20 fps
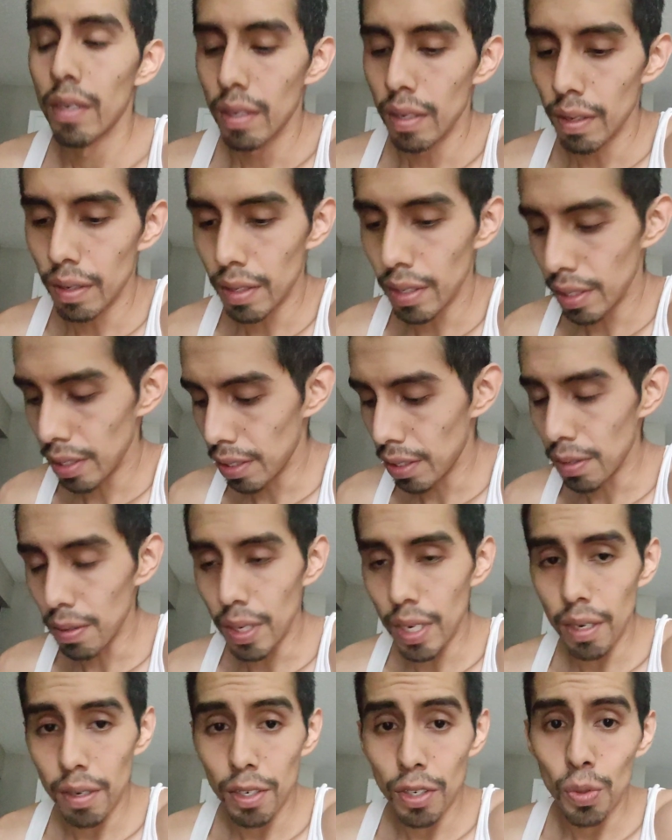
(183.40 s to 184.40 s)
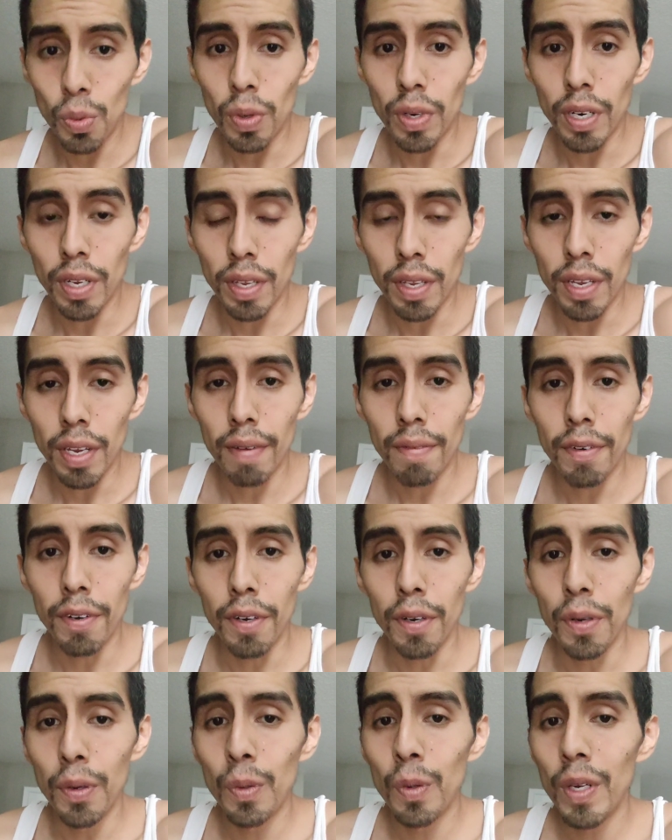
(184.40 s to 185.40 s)
Okay, so now it's one in the
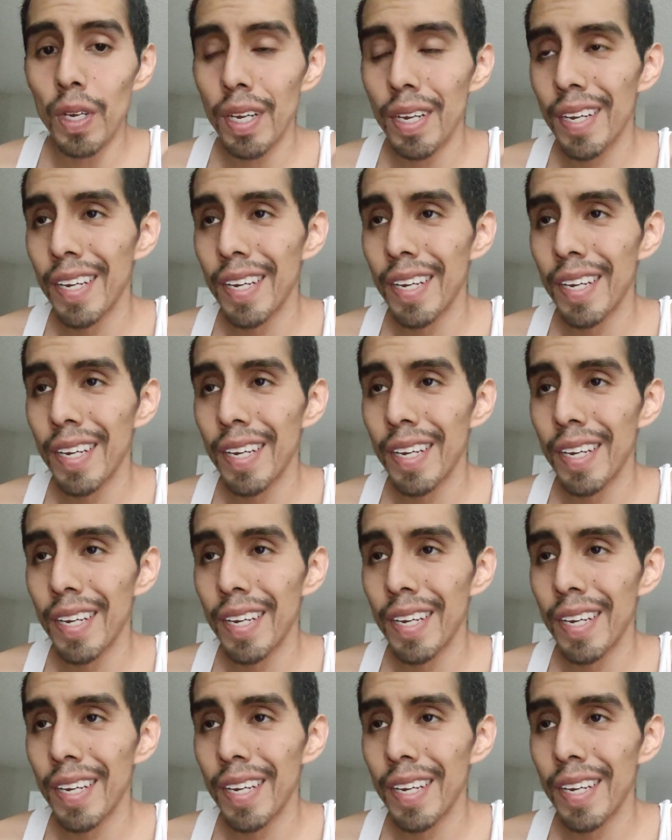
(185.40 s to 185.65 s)
afternoon.